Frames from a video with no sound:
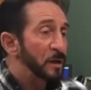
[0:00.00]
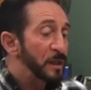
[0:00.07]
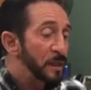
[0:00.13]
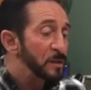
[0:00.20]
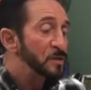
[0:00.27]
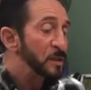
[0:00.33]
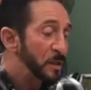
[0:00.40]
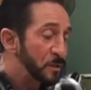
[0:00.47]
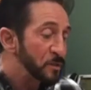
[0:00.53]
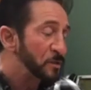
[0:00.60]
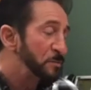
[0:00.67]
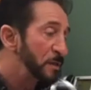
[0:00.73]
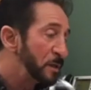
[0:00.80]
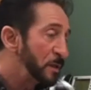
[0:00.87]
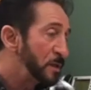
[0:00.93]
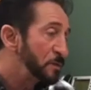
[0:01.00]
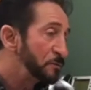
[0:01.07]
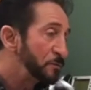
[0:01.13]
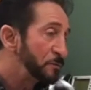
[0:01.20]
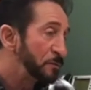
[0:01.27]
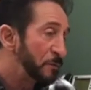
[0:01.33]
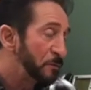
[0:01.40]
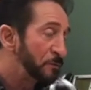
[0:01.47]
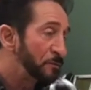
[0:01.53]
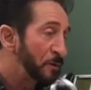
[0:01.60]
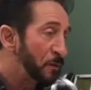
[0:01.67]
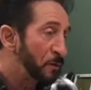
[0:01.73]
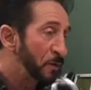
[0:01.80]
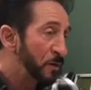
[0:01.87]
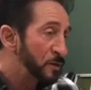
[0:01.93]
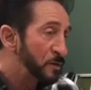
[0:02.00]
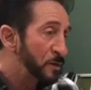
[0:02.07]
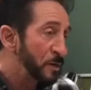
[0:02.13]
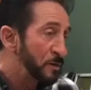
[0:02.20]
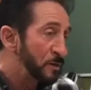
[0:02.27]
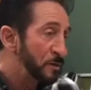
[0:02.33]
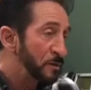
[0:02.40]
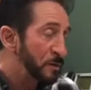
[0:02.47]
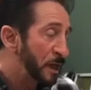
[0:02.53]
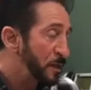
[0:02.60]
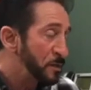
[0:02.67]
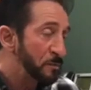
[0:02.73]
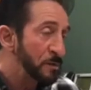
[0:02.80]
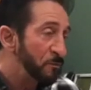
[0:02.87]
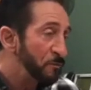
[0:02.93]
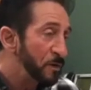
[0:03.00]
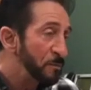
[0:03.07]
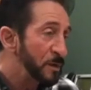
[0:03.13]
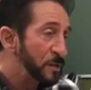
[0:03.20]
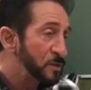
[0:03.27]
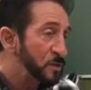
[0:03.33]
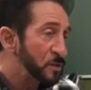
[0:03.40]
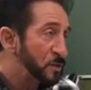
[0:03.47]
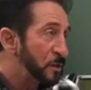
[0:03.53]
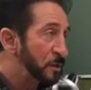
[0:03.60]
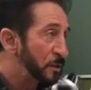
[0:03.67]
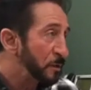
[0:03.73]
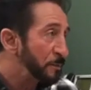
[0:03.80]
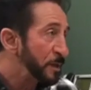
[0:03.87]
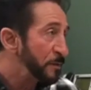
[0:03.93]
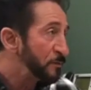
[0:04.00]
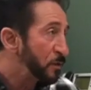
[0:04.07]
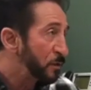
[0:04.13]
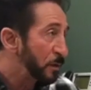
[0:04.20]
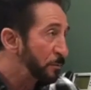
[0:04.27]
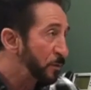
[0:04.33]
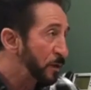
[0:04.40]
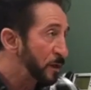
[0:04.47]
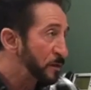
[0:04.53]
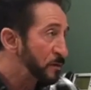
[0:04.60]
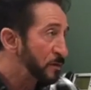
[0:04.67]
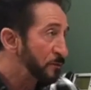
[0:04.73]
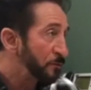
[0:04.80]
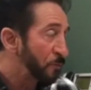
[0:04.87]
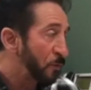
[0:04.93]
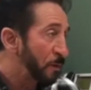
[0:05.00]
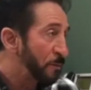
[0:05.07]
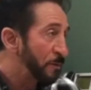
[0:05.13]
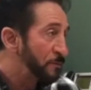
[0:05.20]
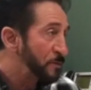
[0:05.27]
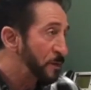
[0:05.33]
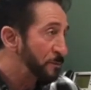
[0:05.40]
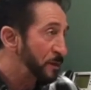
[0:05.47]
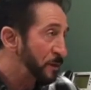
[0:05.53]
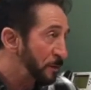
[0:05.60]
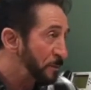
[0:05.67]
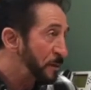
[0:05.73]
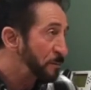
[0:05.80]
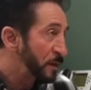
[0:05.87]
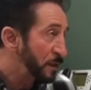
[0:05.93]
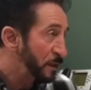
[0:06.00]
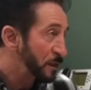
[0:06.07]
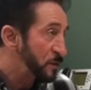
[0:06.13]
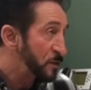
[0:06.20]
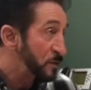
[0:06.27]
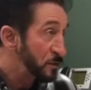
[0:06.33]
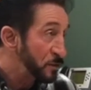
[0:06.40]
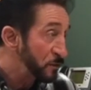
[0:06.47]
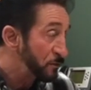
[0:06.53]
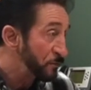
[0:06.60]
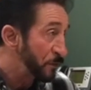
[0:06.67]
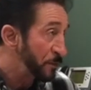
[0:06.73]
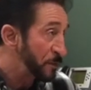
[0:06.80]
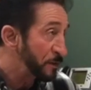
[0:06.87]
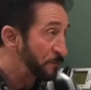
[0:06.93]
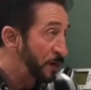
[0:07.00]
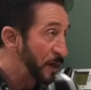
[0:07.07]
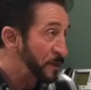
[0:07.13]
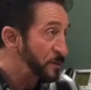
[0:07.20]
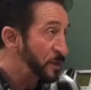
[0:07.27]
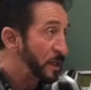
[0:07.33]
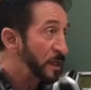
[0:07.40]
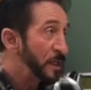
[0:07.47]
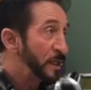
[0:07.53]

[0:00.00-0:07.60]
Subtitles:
Each instrument, each vocalist has to be remixed just a little bit if you're going to put it into the form of something that people can listen to from a device.